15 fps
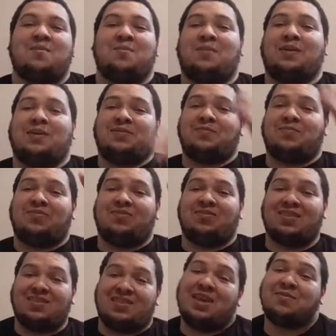But
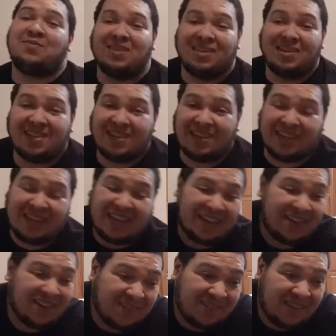definitely The
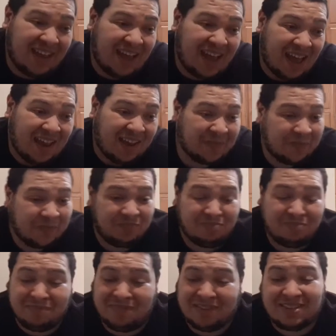Dead Don't Die.
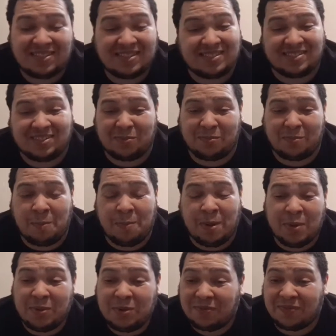This is a
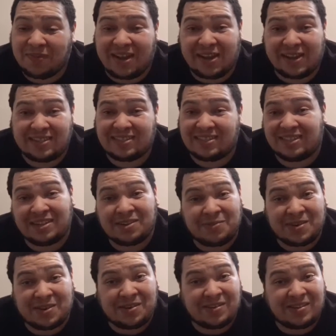bona fide see it
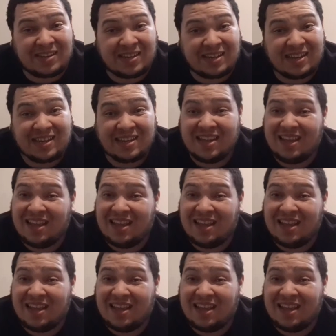when you see it.